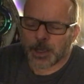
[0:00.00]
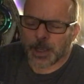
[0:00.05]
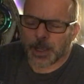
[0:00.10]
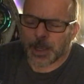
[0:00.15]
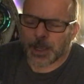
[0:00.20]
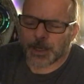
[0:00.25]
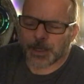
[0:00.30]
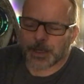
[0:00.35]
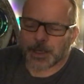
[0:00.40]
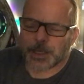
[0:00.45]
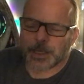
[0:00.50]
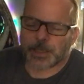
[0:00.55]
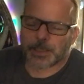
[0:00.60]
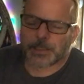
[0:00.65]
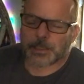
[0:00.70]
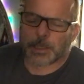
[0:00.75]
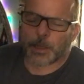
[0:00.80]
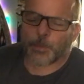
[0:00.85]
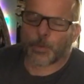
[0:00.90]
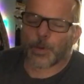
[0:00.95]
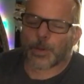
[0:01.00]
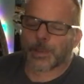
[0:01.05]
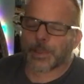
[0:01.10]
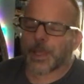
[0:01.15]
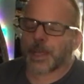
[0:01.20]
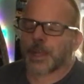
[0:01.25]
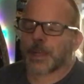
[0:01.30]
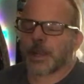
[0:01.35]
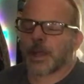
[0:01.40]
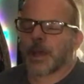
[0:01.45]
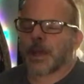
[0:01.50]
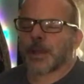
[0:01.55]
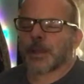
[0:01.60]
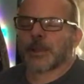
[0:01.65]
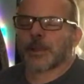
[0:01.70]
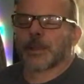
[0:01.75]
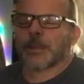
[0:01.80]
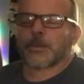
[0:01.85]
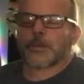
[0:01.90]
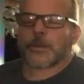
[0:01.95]
And he's someone that
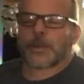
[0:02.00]
I